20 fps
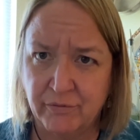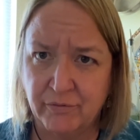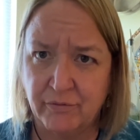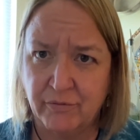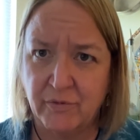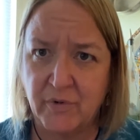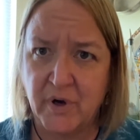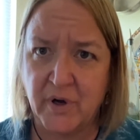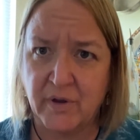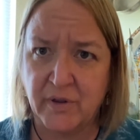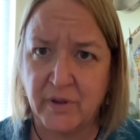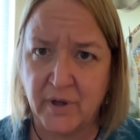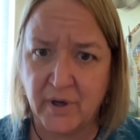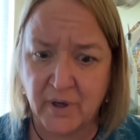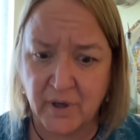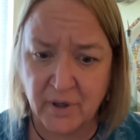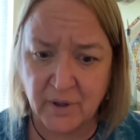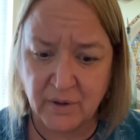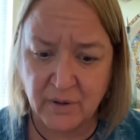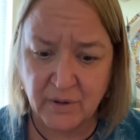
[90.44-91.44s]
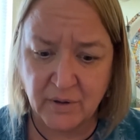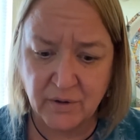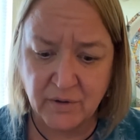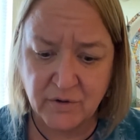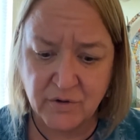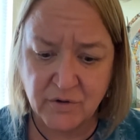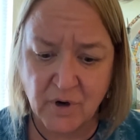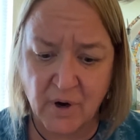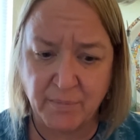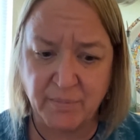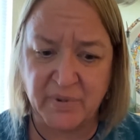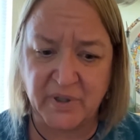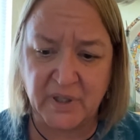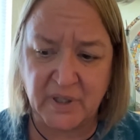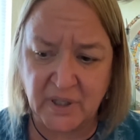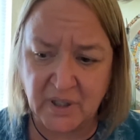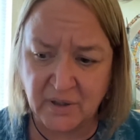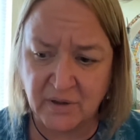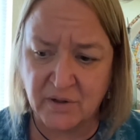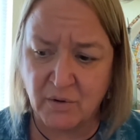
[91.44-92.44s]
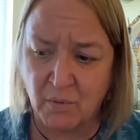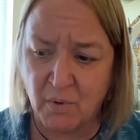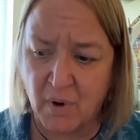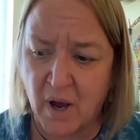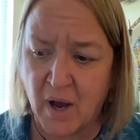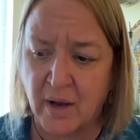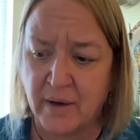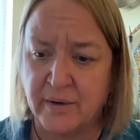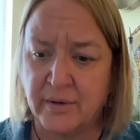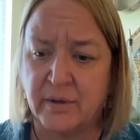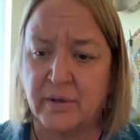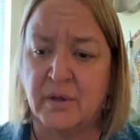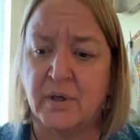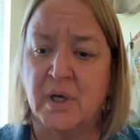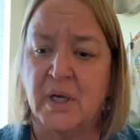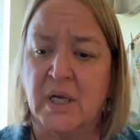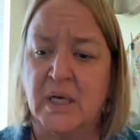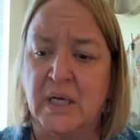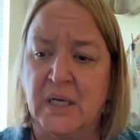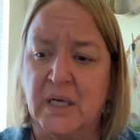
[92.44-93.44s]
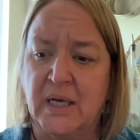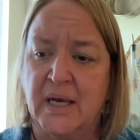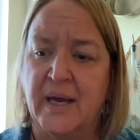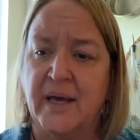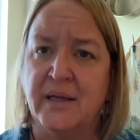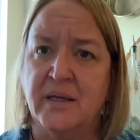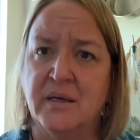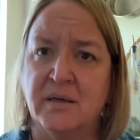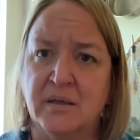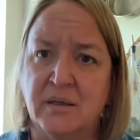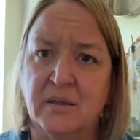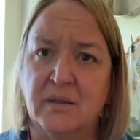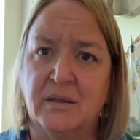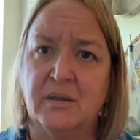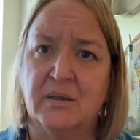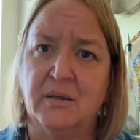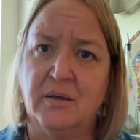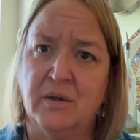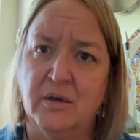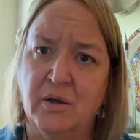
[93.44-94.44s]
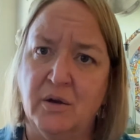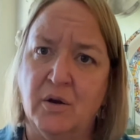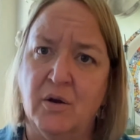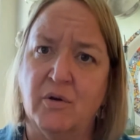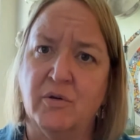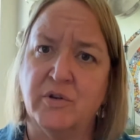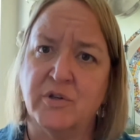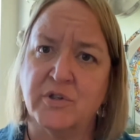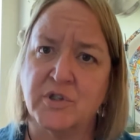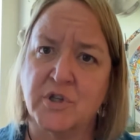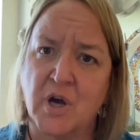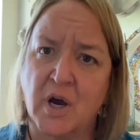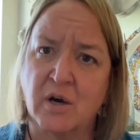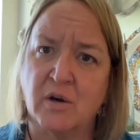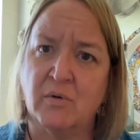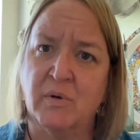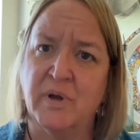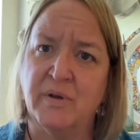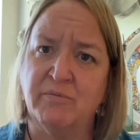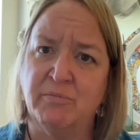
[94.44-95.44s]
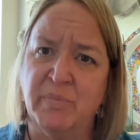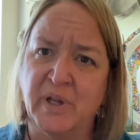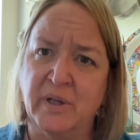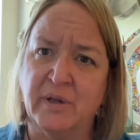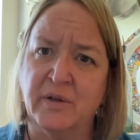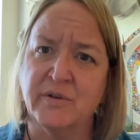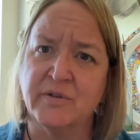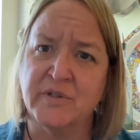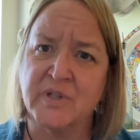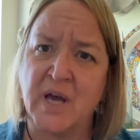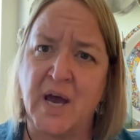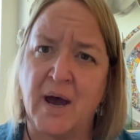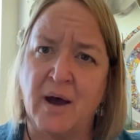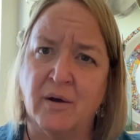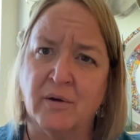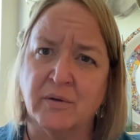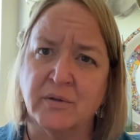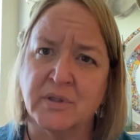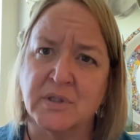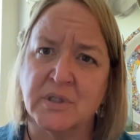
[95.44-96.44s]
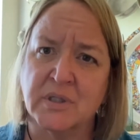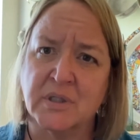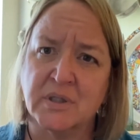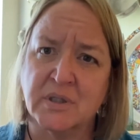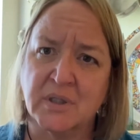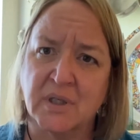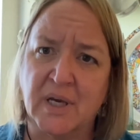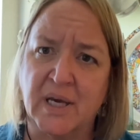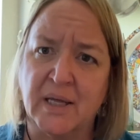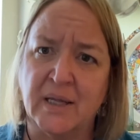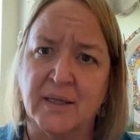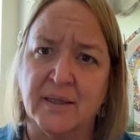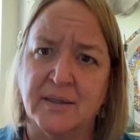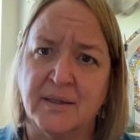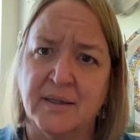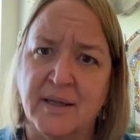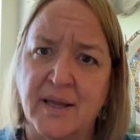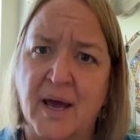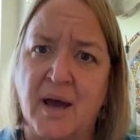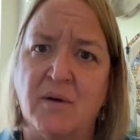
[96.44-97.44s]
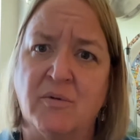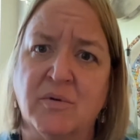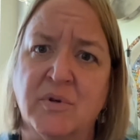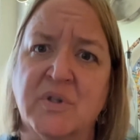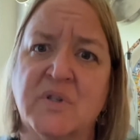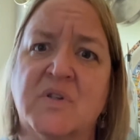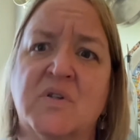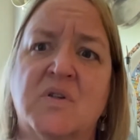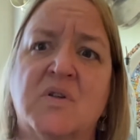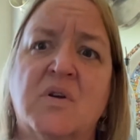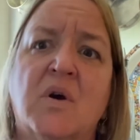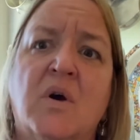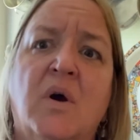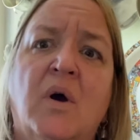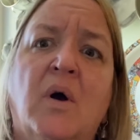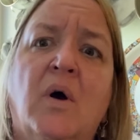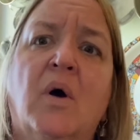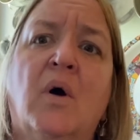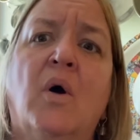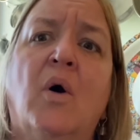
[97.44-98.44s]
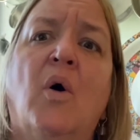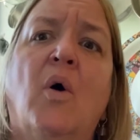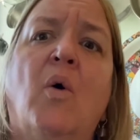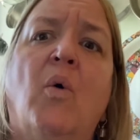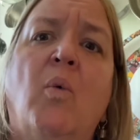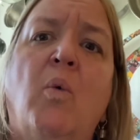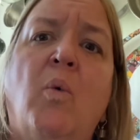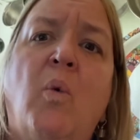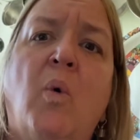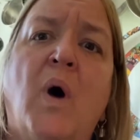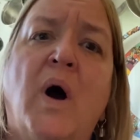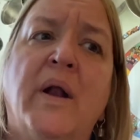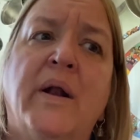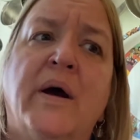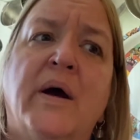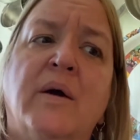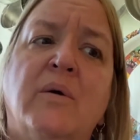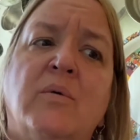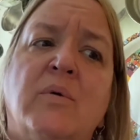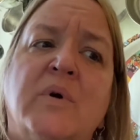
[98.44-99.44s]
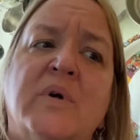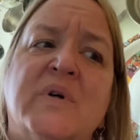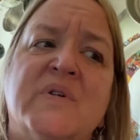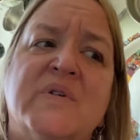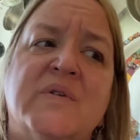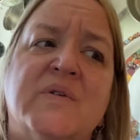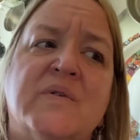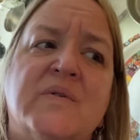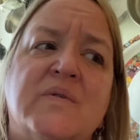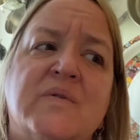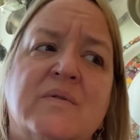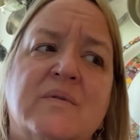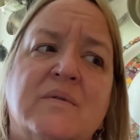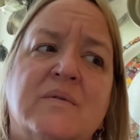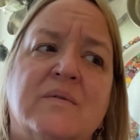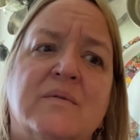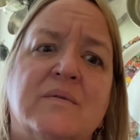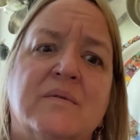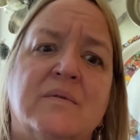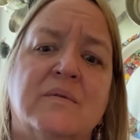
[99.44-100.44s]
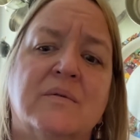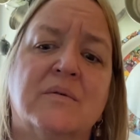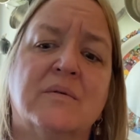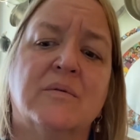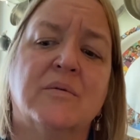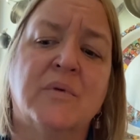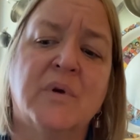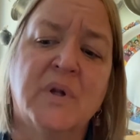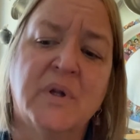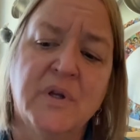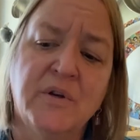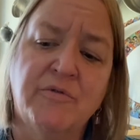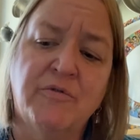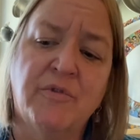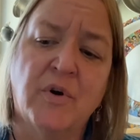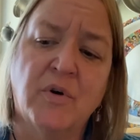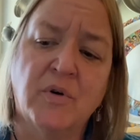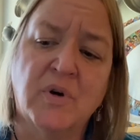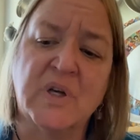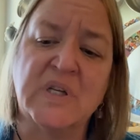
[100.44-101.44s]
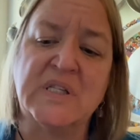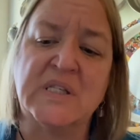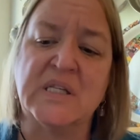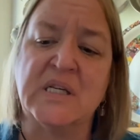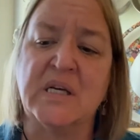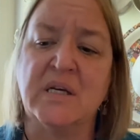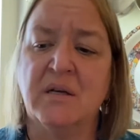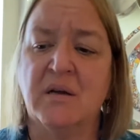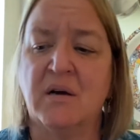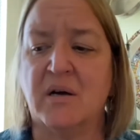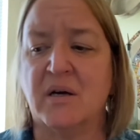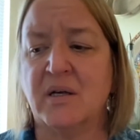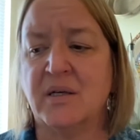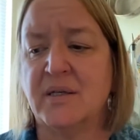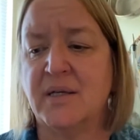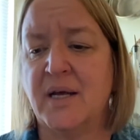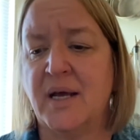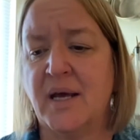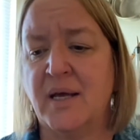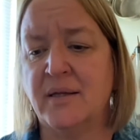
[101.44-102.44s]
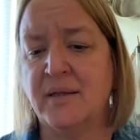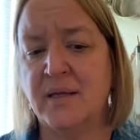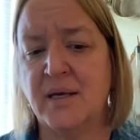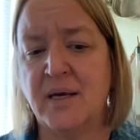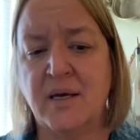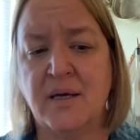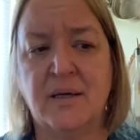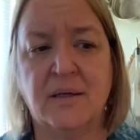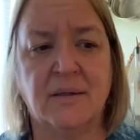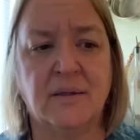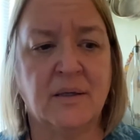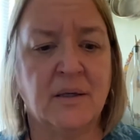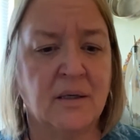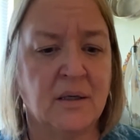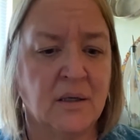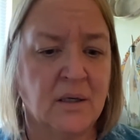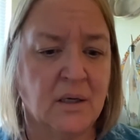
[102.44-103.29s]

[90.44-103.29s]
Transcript: where the droplet hit the water, and then, you know, the shockwave billows out. And that was what I was really focused in on. And then